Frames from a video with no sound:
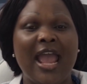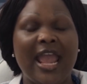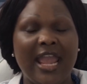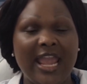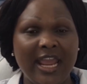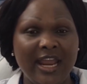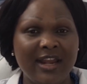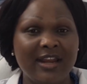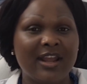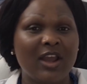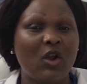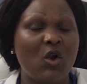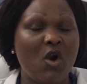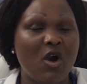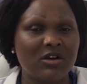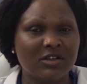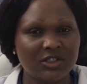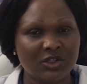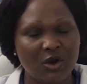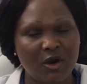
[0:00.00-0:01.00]
In the
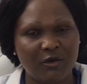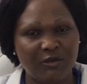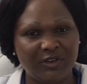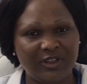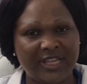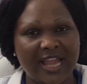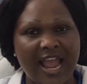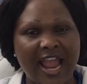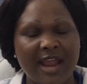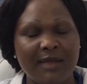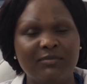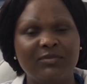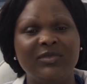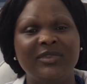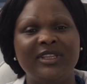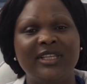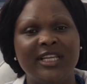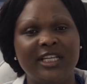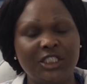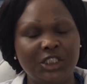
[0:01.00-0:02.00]
course of time,
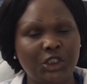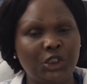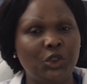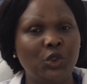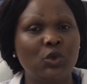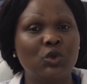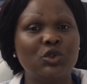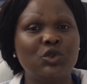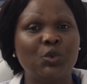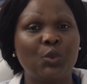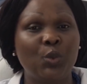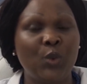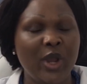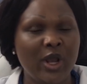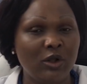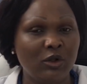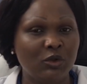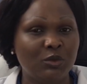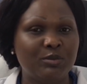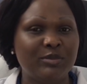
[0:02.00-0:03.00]
these shoes
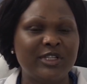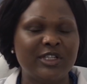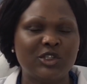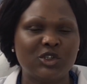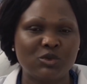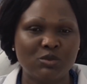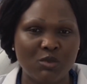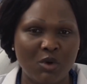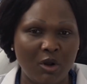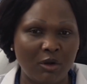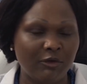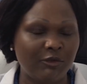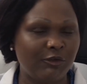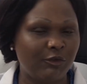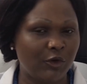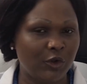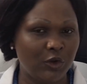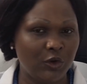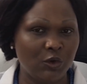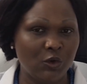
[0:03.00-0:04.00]
will be small
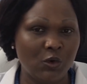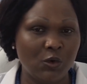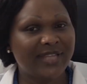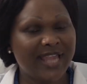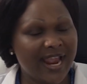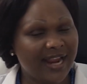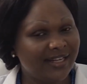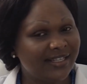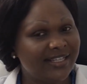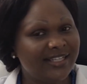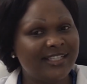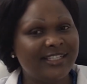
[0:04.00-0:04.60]
for you. Take this